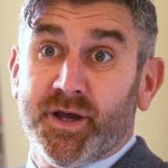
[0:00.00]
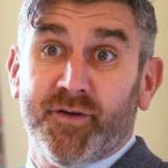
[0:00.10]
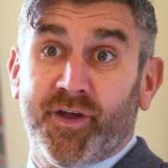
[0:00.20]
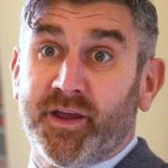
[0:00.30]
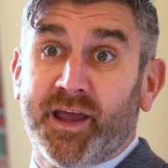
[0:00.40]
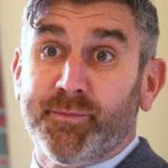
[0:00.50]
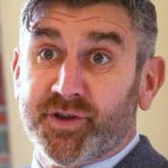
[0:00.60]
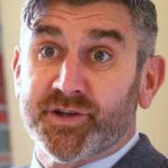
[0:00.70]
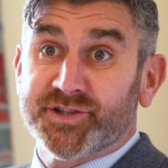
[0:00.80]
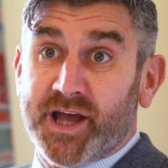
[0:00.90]
If they keep
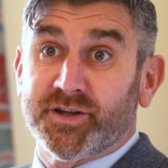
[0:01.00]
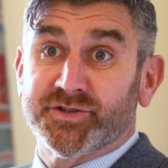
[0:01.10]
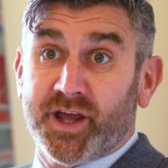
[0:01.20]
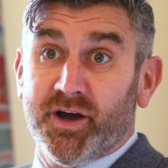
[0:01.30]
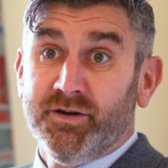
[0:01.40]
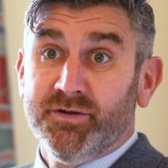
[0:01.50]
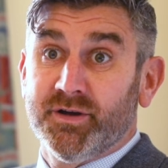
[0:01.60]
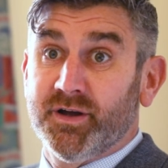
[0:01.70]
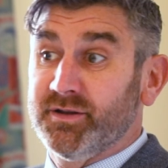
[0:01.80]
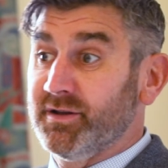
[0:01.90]
to the standards they are,
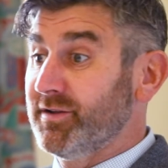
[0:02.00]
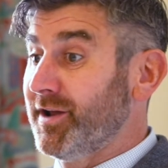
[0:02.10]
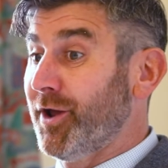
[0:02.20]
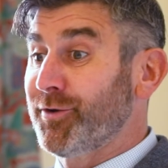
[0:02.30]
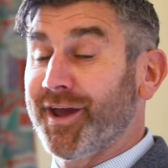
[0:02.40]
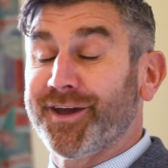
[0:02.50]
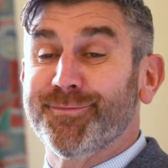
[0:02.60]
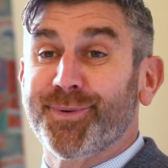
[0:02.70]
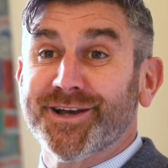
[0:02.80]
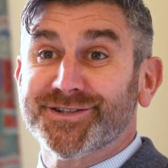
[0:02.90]
and they don't get
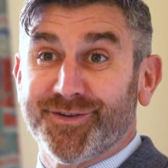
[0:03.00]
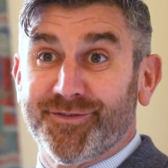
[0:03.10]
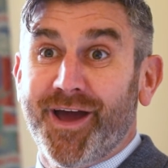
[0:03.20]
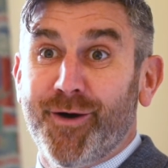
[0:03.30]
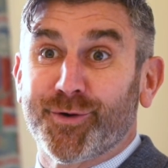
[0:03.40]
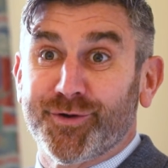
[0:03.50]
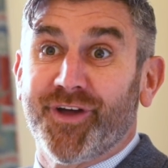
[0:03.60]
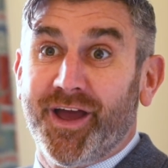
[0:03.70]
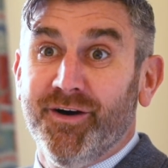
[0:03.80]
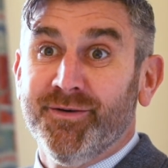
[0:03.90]
complacent of how good
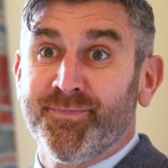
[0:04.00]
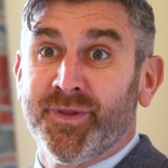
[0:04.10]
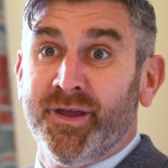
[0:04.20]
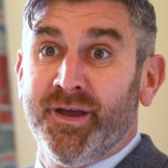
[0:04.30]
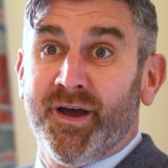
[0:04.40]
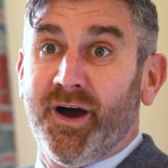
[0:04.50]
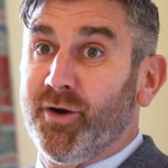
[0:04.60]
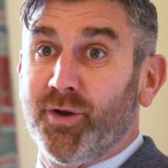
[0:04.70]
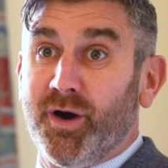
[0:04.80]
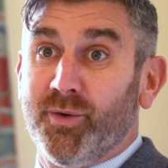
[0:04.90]
they are,
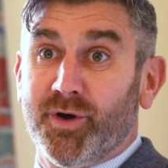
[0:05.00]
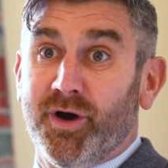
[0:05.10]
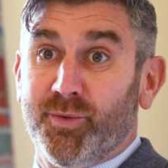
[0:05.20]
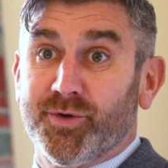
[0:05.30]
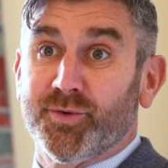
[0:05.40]
I would